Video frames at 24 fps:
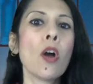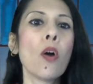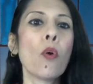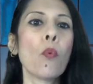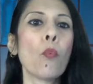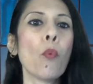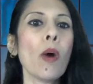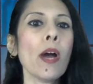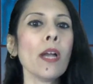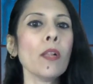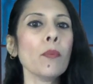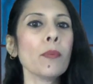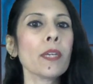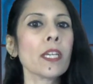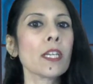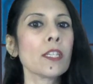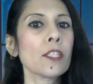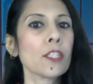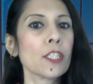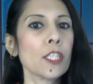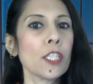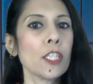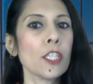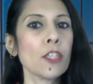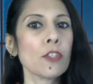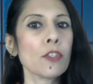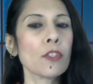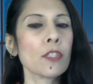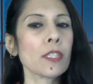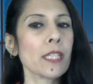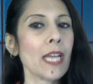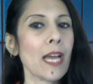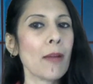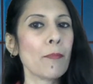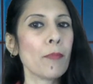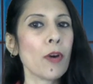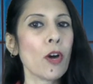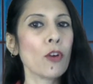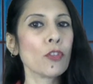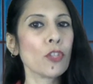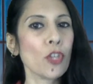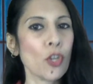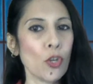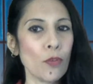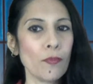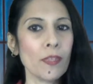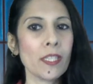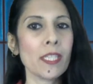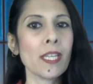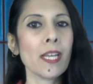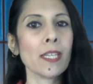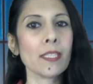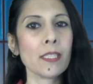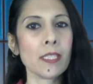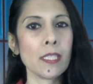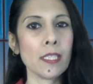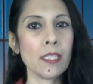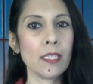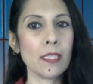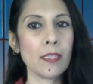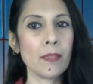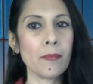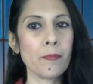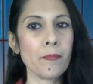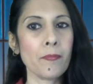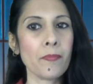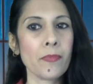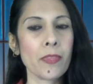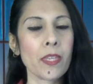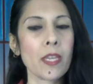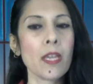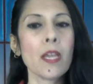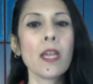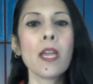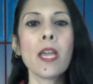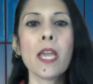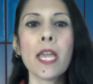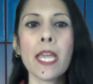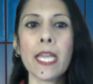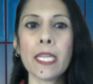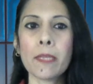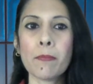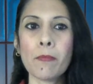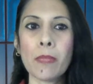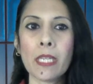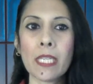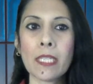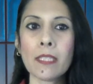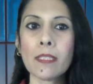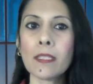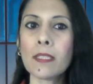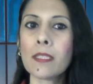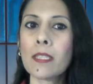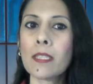while we continue to stamp out COVID-19. It means